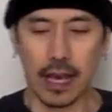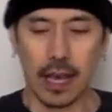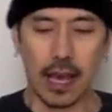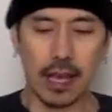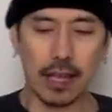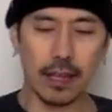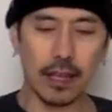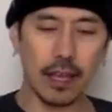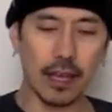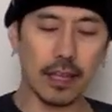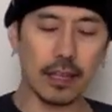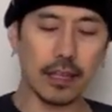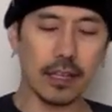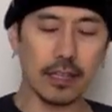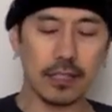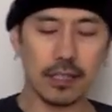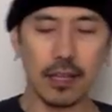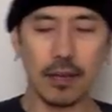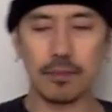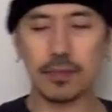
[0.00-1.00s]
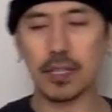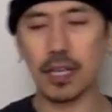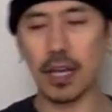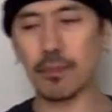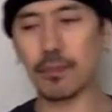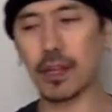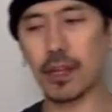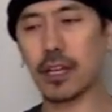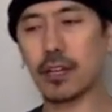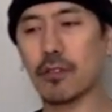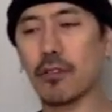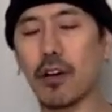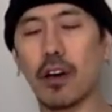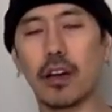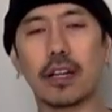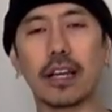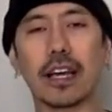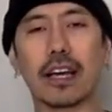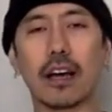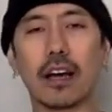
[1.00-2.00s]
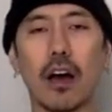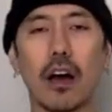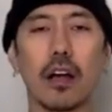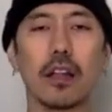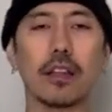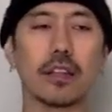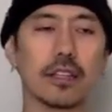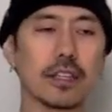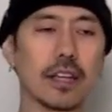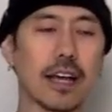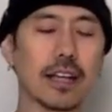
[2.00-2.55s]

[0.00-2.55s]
And then sometime later on in college,